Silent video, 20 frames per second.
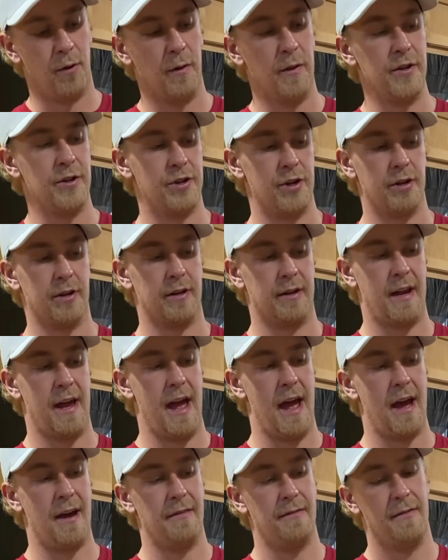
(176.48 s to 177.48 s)
the shirt in
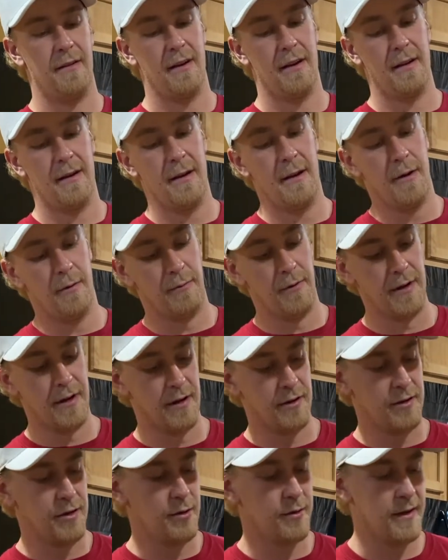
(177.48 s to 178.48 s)
half. When
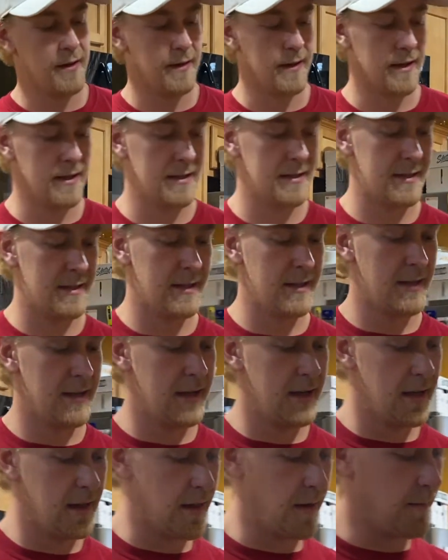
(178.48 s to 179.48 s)
you're doing this,
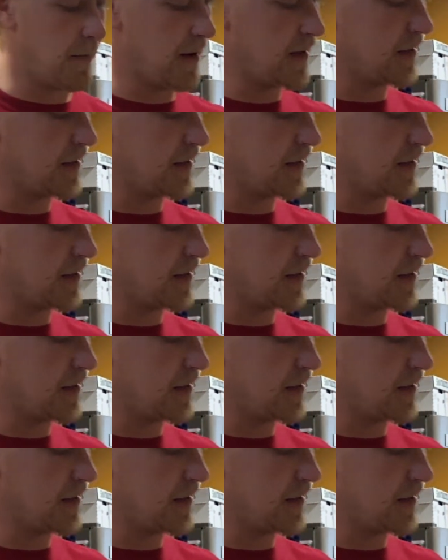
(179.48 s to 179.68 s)
the best